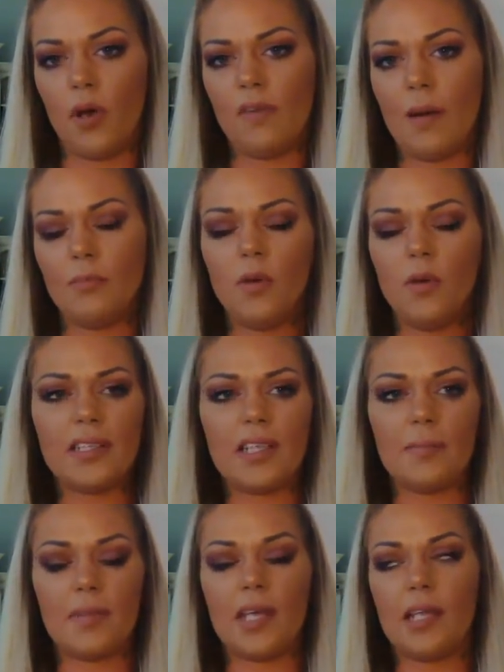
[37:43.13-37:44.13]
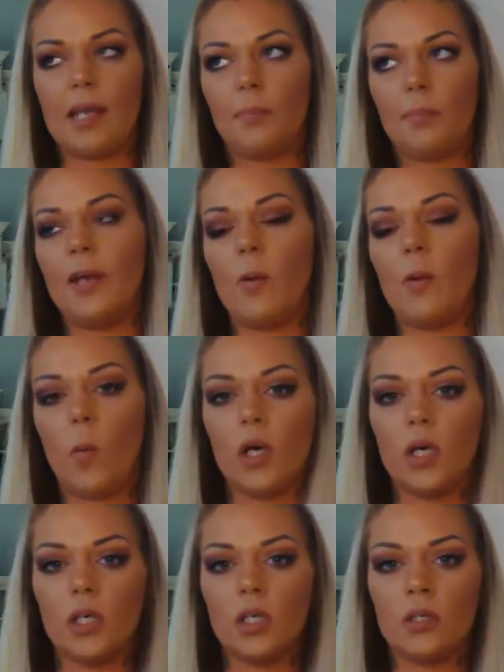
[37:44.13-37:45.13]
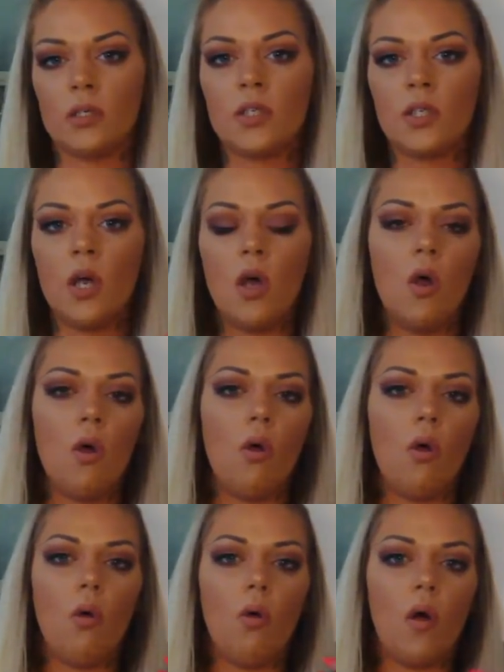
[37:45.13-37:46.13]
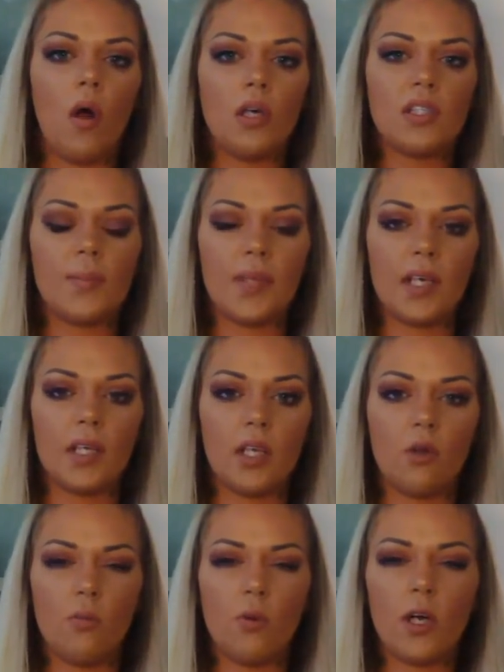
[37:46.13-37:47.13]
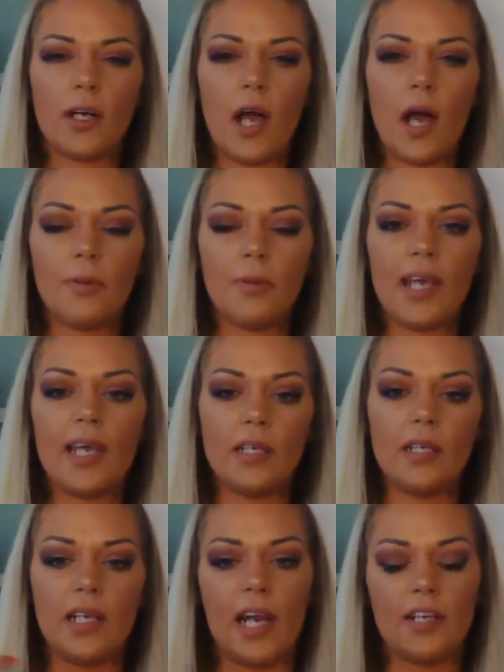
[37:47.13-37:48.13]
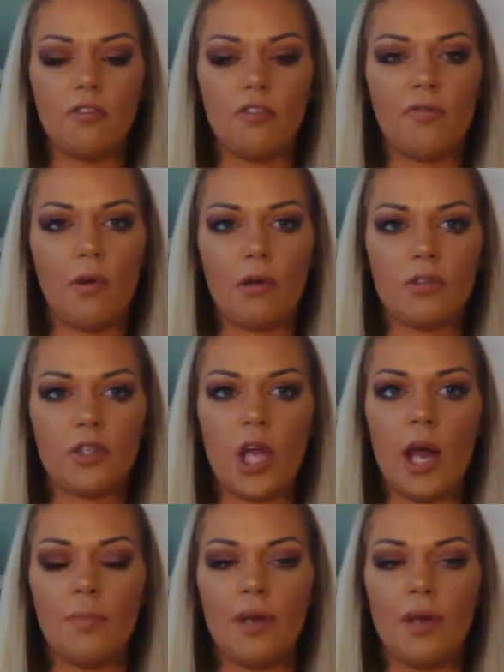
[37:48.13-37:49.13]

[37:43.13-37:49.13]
If I'm doing something like putting words or something a little more complicated, then I use Photoshop.